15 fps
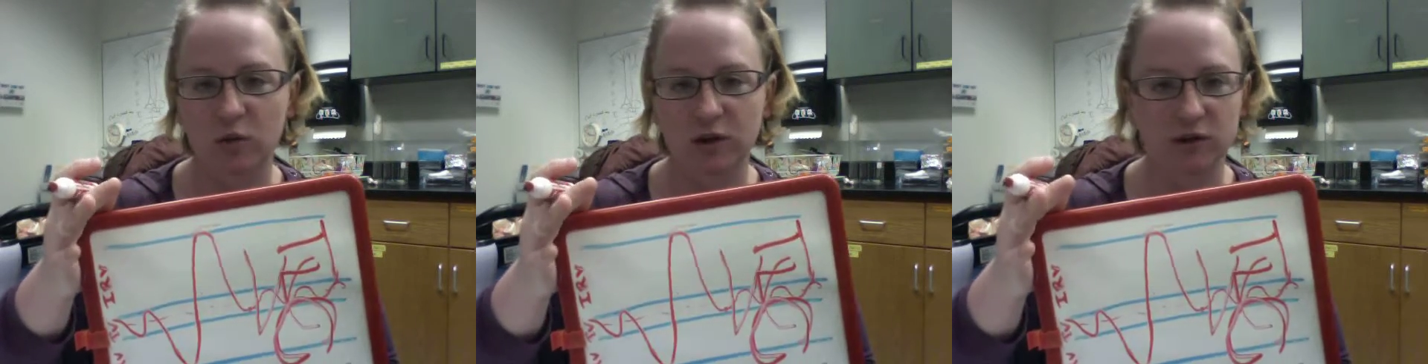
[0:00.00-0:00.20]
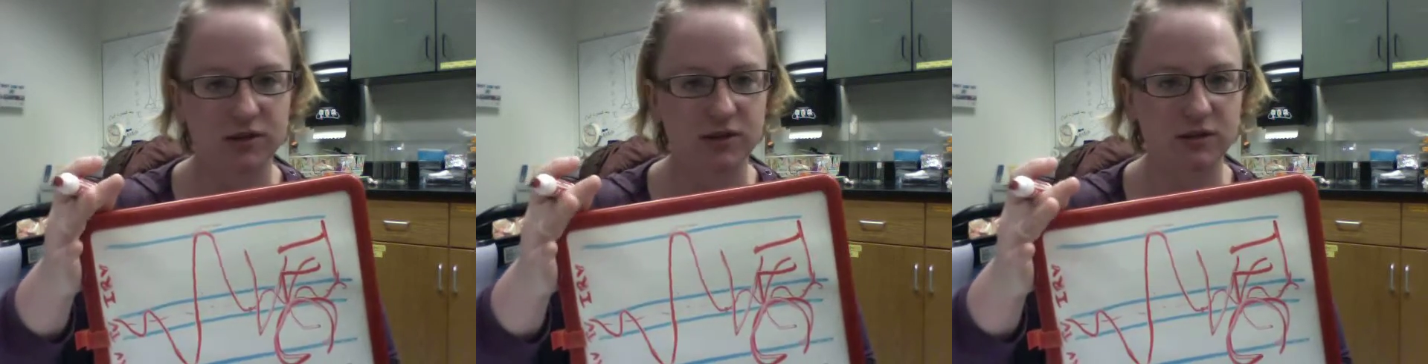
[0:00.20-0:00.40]

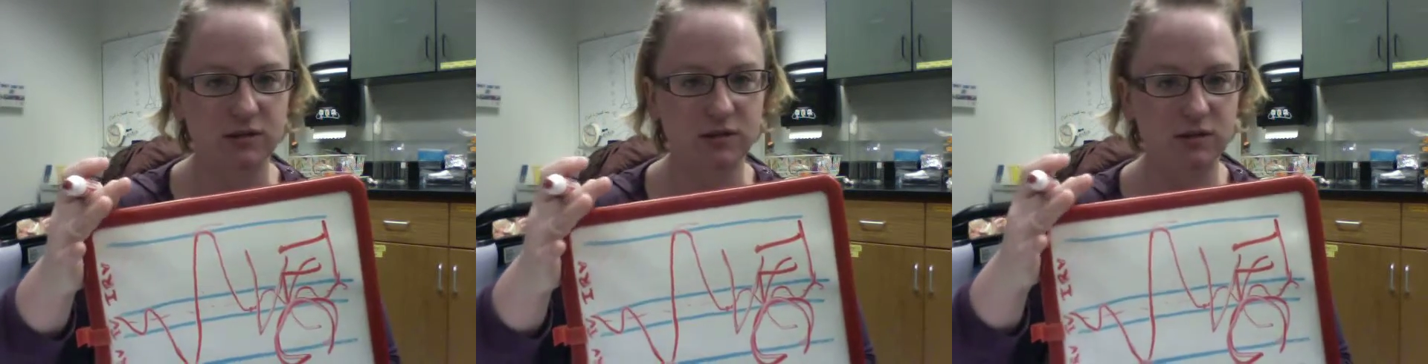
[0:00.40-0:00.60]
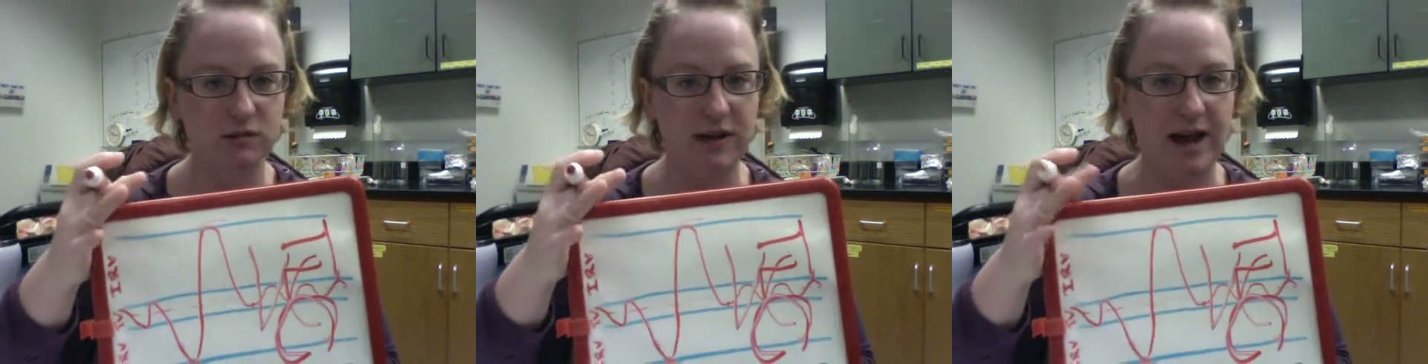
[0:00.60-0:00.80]
when you're
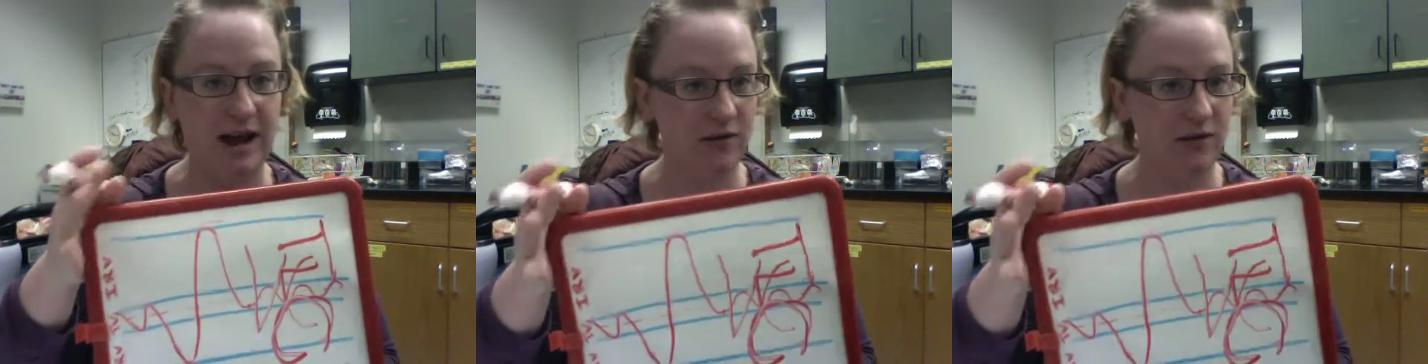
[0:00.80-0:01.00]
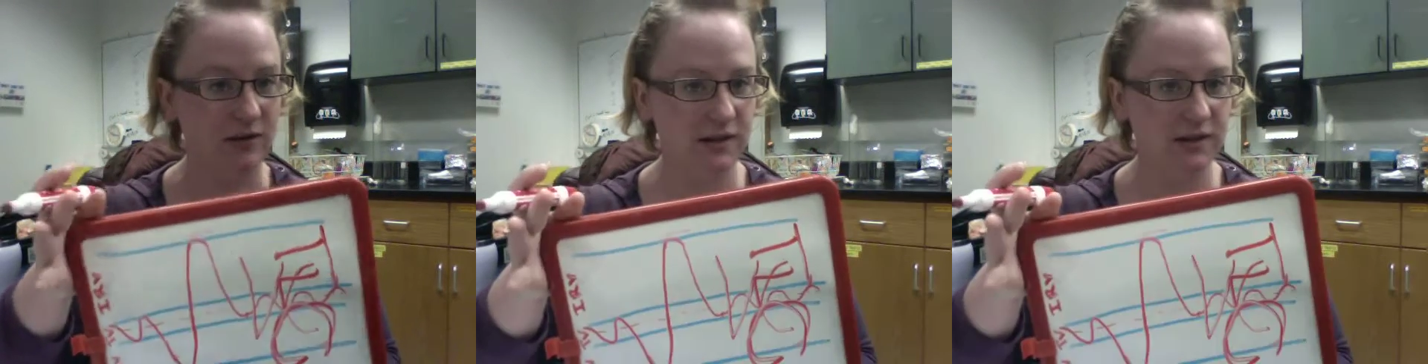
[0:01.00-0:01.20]
just
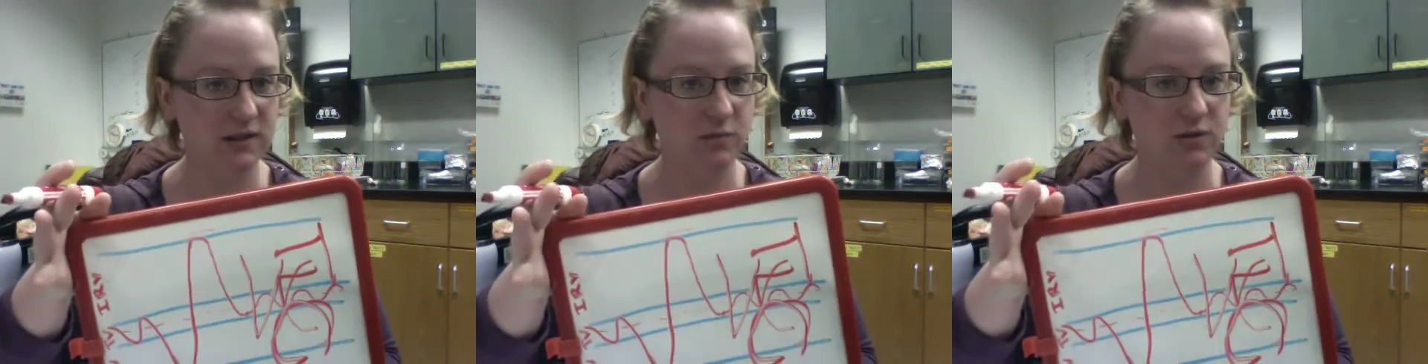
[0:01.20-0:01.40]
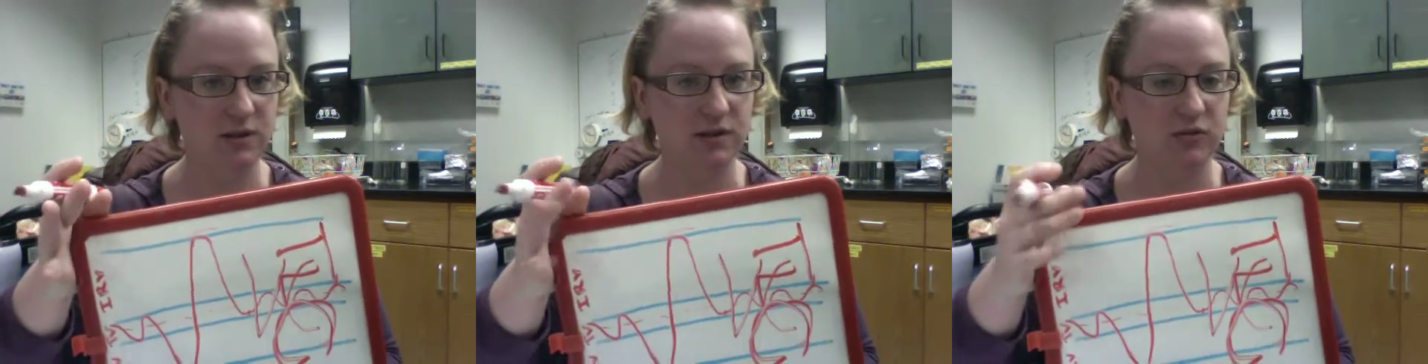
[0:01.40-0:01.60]
at
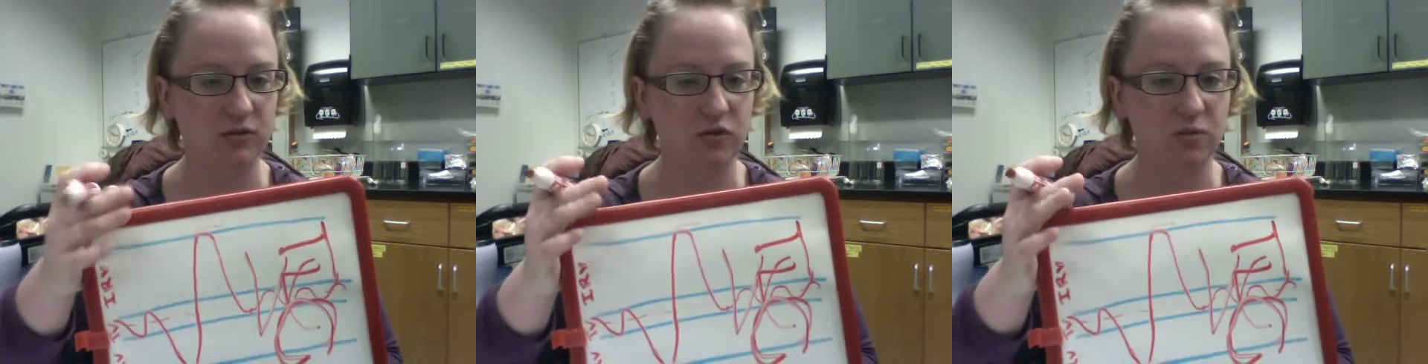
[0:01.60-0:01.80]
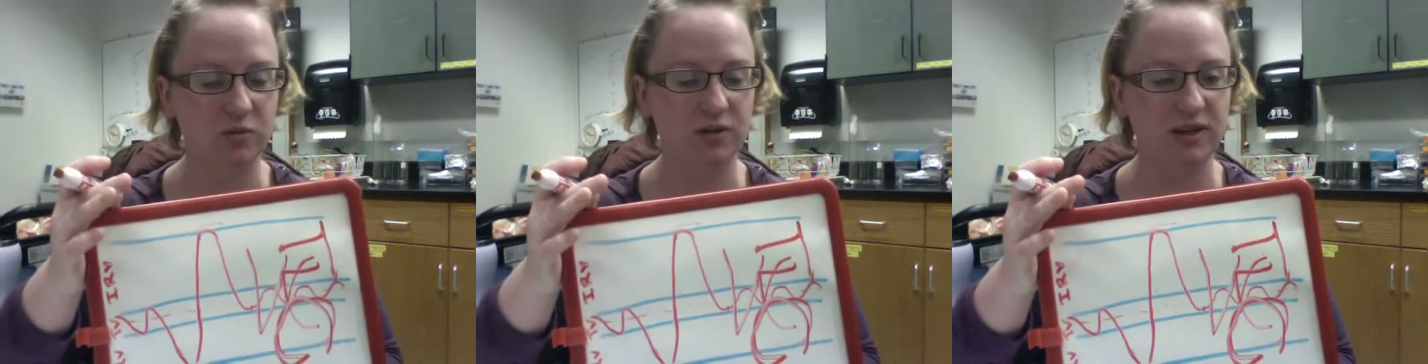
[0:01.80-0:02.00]
rest, breathing
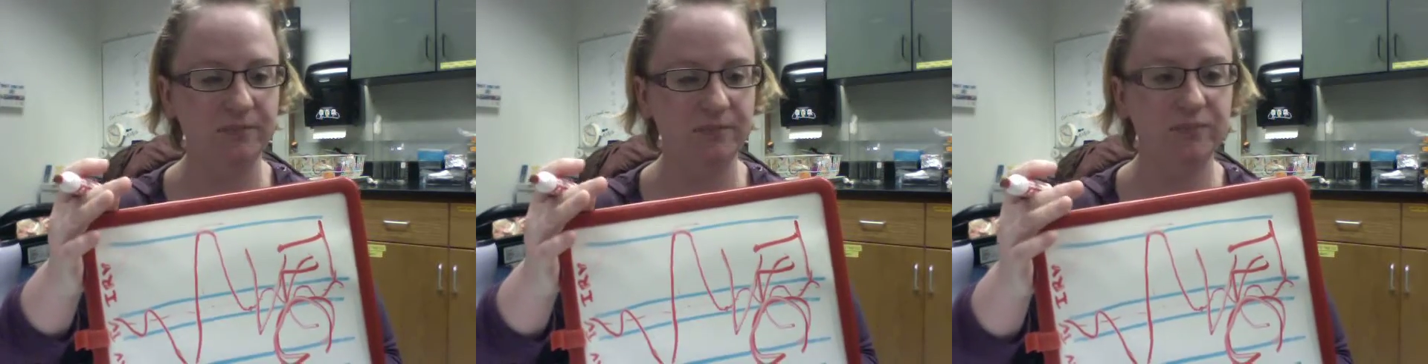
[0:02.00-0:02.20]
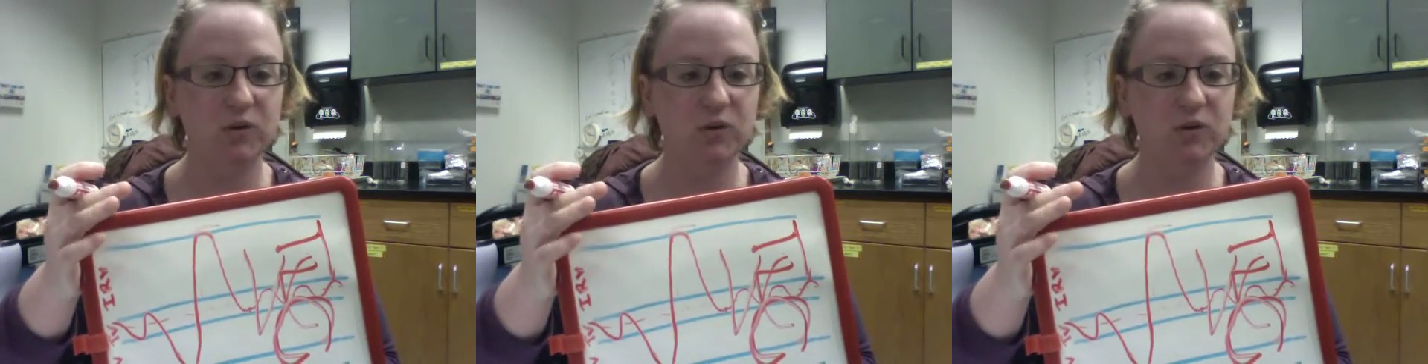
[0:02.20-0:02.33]
normally?